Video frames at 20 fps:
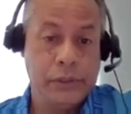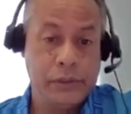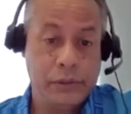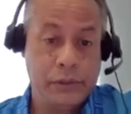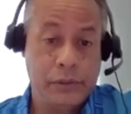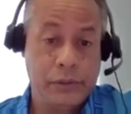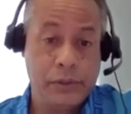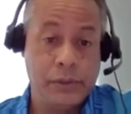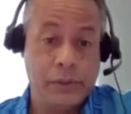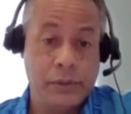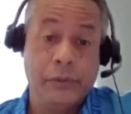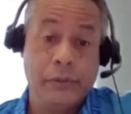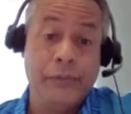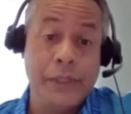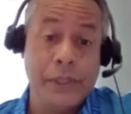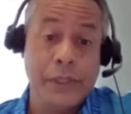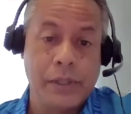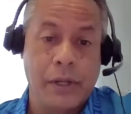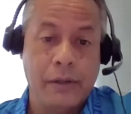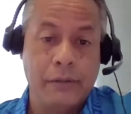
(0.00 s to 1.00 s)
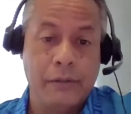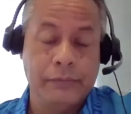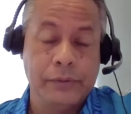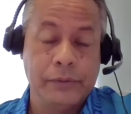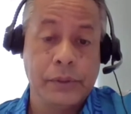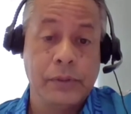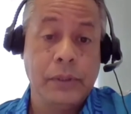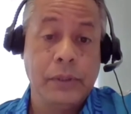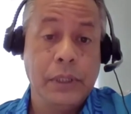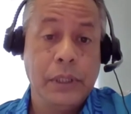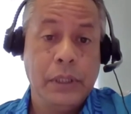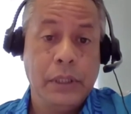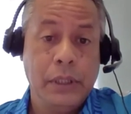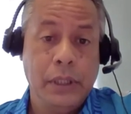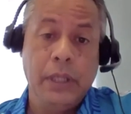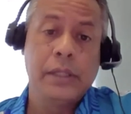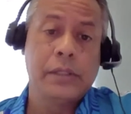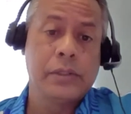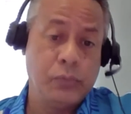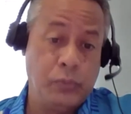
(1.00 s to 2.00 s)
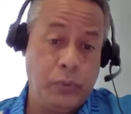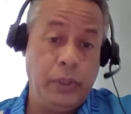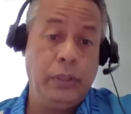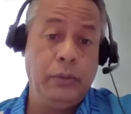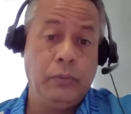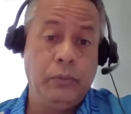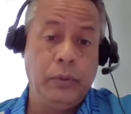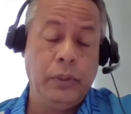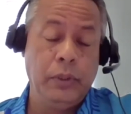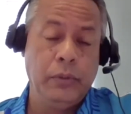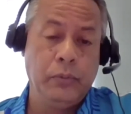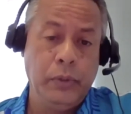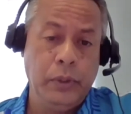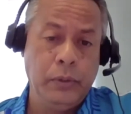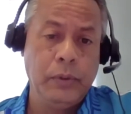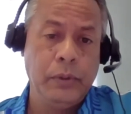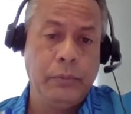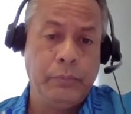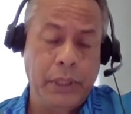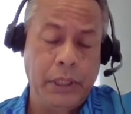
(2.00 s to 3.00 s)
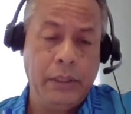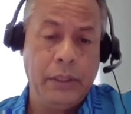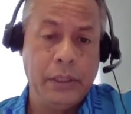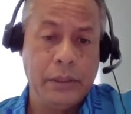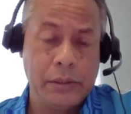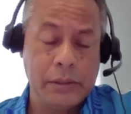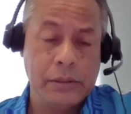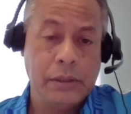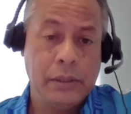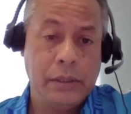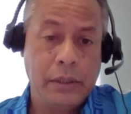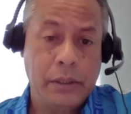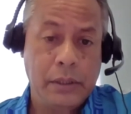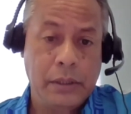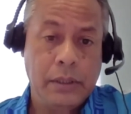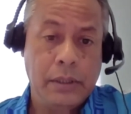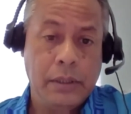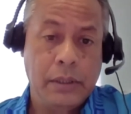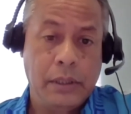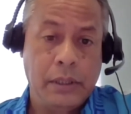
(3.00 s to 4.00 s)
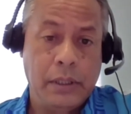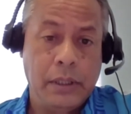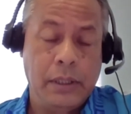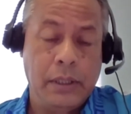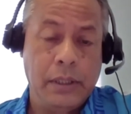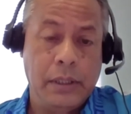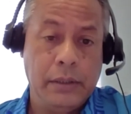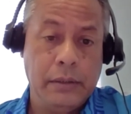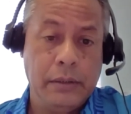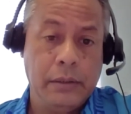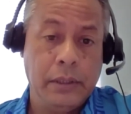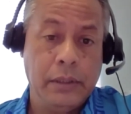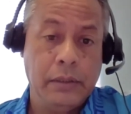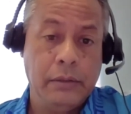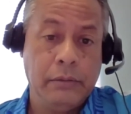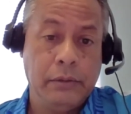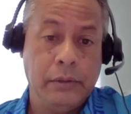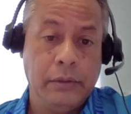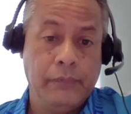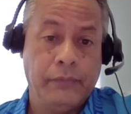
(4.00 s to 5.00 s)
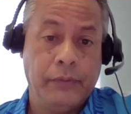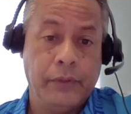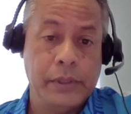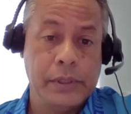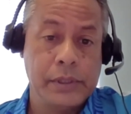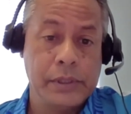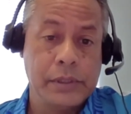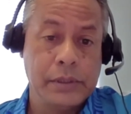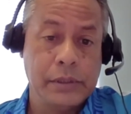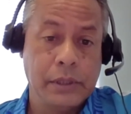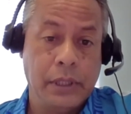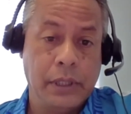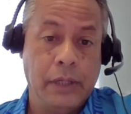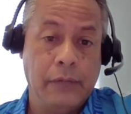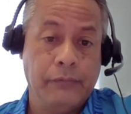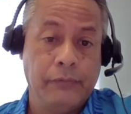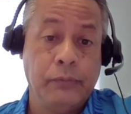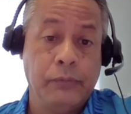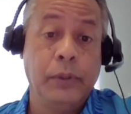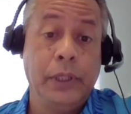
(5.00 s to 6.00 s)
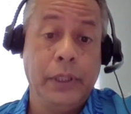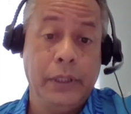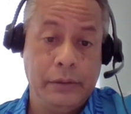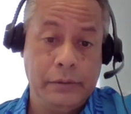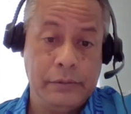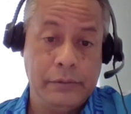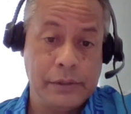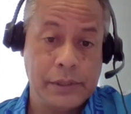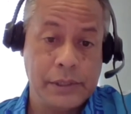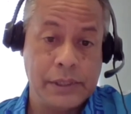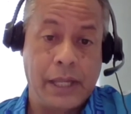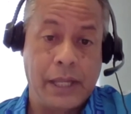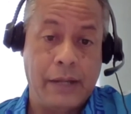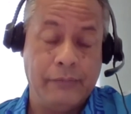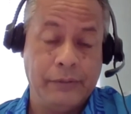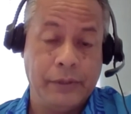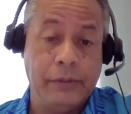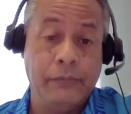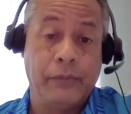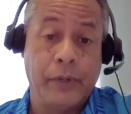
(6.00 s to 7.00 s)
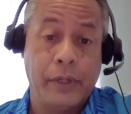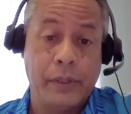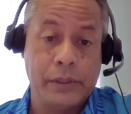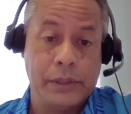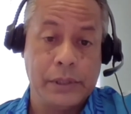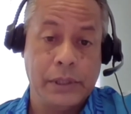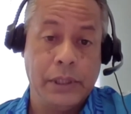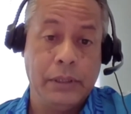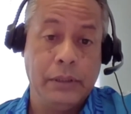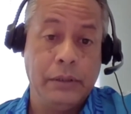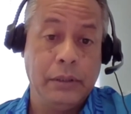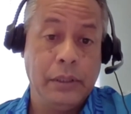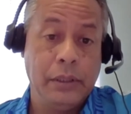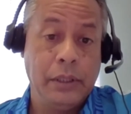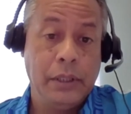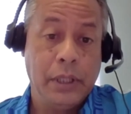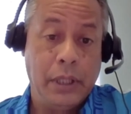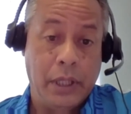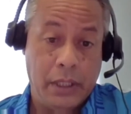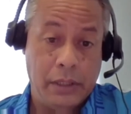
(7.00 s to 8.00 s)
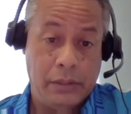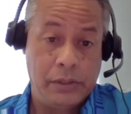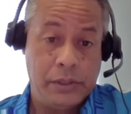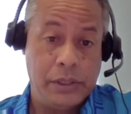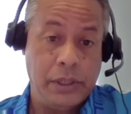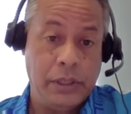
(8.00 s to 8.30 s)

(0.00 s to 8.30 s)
sort of dissolved. So yes, we, we, we would be the uh, the, the, first uh, fully staffed and functioning NGO.